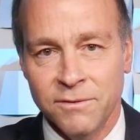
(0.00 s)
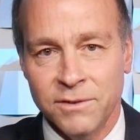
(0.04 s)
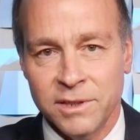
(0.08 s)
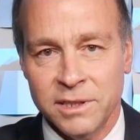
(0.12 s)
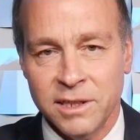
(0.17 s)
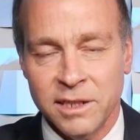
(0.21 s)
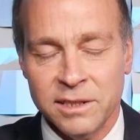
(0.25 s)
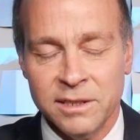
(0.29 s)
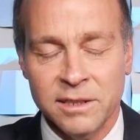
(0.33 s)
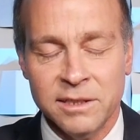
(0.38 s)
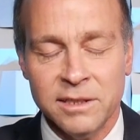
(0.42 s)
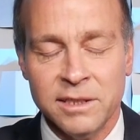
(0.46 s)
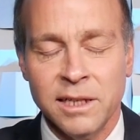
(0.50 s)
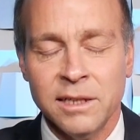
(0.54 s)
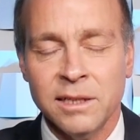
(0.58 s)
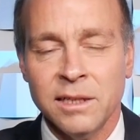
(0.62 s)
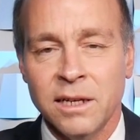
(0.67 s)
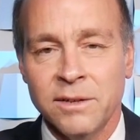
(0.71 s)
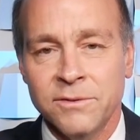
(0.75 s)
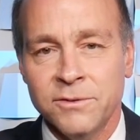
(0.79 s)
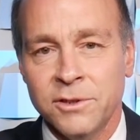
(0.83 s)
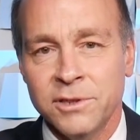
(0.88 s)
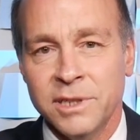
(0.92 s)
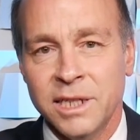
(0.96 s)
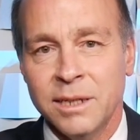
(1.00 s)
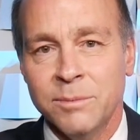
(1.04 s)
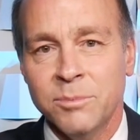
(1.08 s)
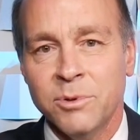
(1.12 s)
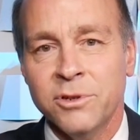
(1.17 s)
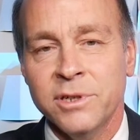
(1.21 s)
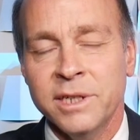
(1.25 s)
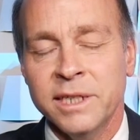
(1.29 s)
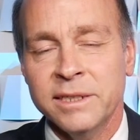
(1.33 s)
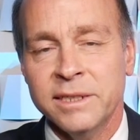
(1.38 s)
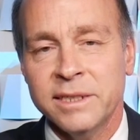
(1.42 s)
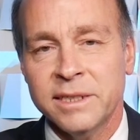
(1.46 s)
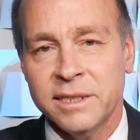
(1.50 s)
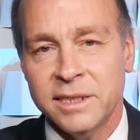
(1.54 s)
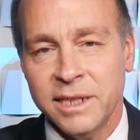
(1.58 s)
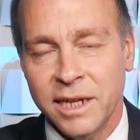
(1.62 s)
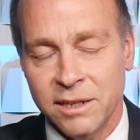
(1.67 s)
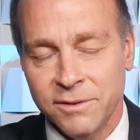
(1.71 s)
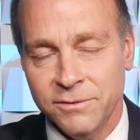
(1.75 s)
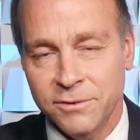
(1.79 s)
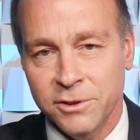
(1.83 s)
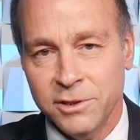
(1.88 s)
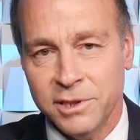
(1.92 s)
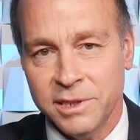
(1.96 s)
It doesn't say love your neighbor instead
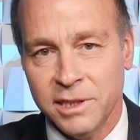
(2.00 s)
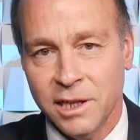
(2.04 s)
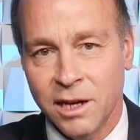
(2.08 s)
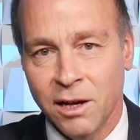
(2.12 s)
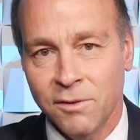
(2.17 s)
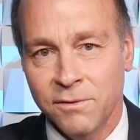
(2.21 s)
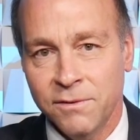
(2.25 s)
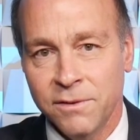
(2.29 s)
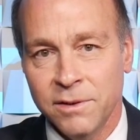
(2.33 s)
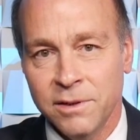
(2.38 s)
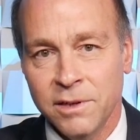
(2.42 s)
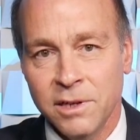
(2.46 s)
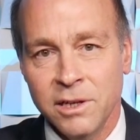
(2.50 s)
of yourself.